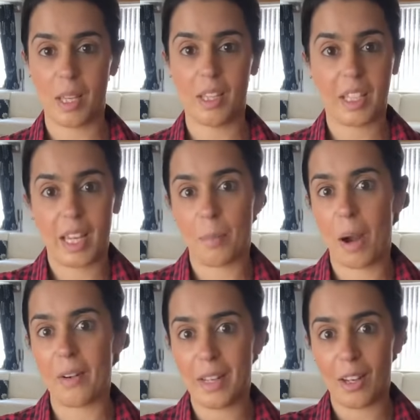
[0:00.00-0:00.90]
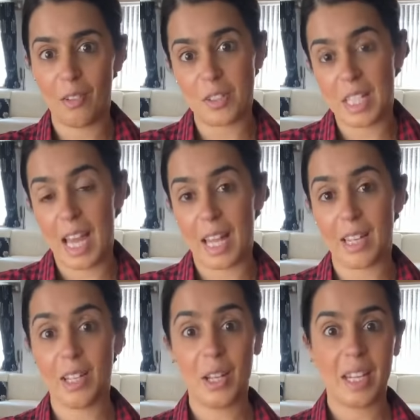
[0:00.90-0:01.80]
and the king apparently loved it, and
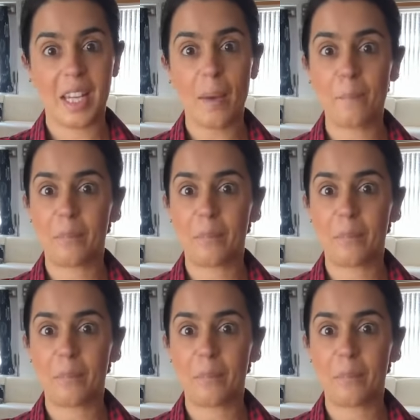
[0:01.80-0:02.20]
yeah,